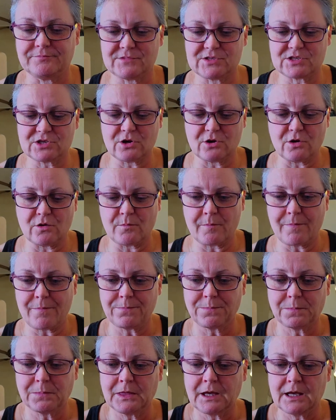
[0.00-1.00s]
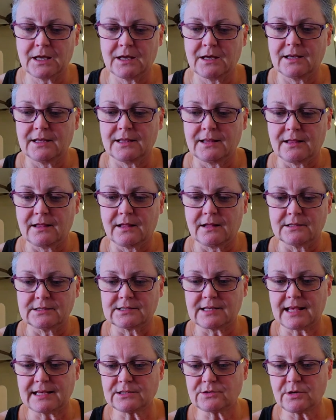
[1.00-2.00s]
So
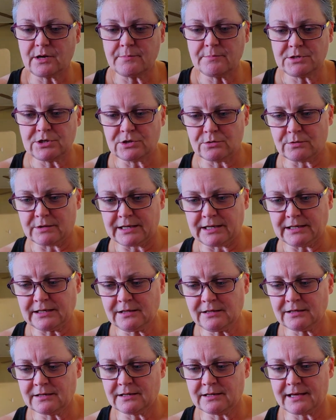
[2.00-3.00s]
so that's what I'm doing.